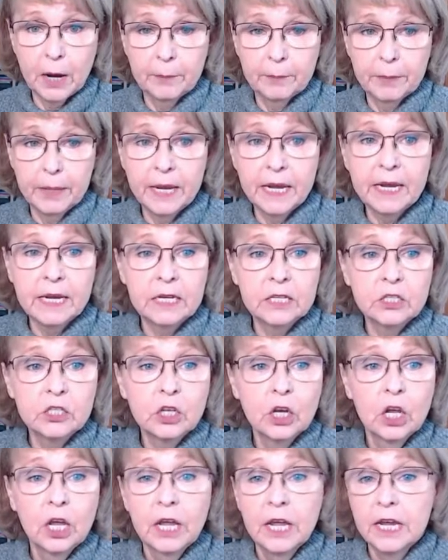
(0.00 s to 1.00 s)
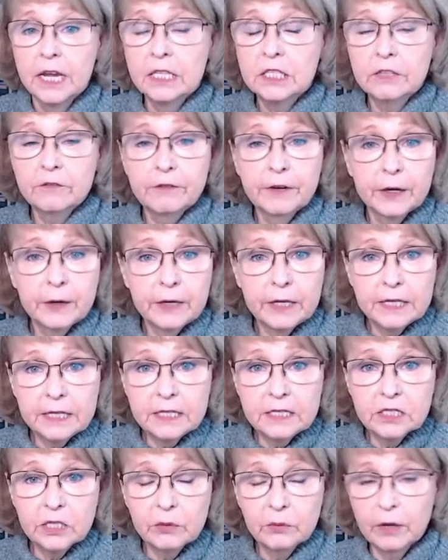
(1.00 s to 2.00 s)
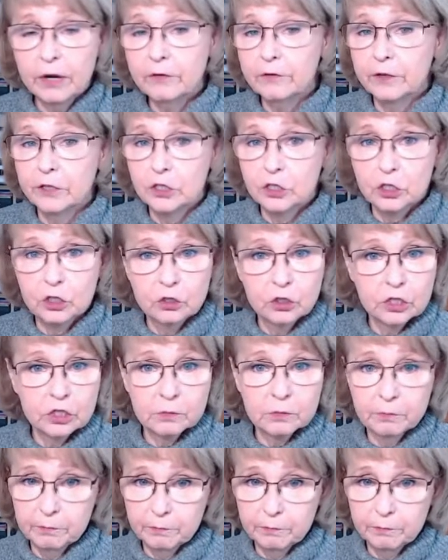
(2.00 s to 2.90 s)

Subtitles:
page, it's a very easy reference. You just